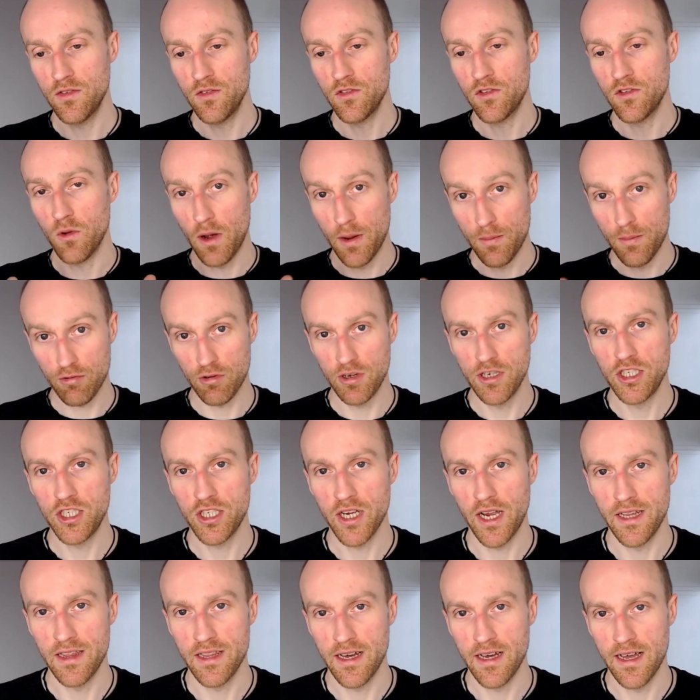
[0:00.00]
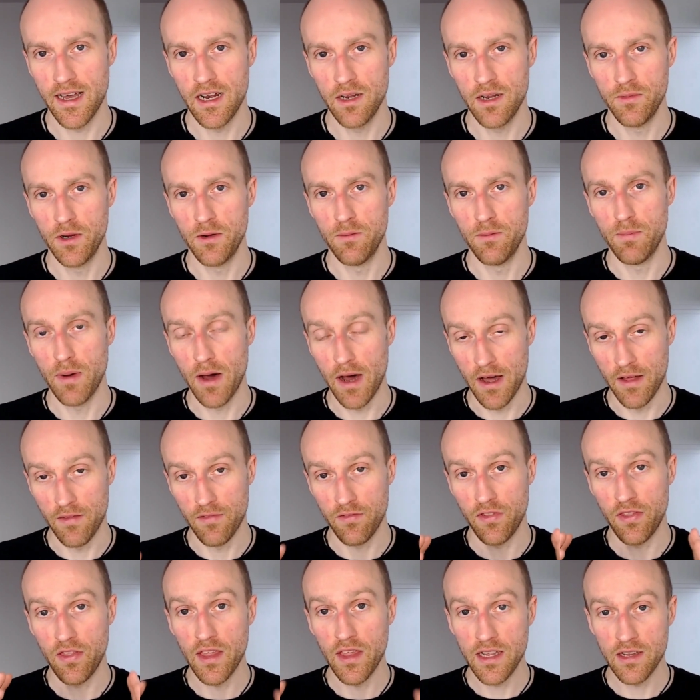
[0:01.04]
so I appreciate that element, but
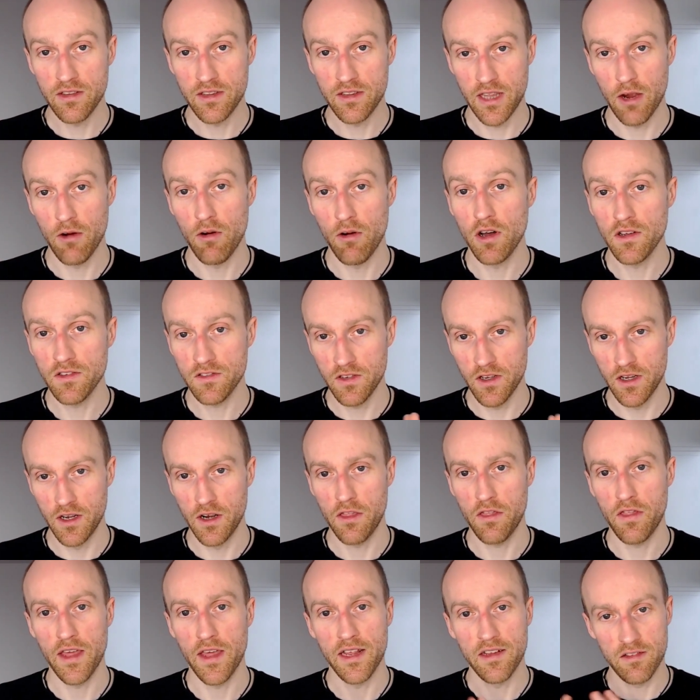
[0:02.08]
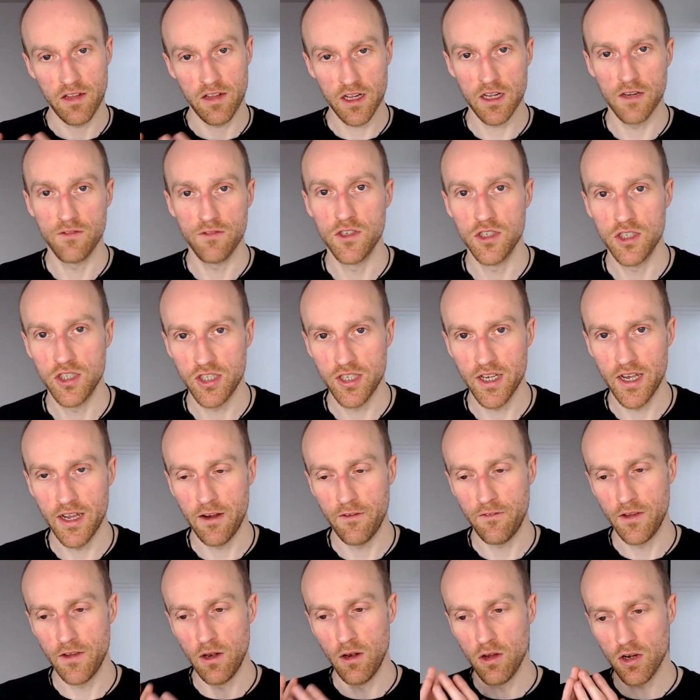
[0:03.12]
there are certain things, like I've just said.
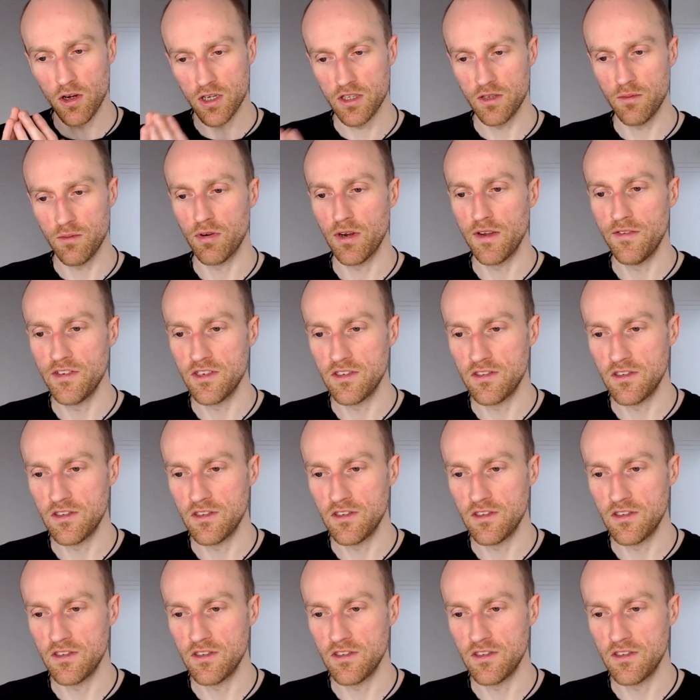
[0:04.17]
If you look at the previous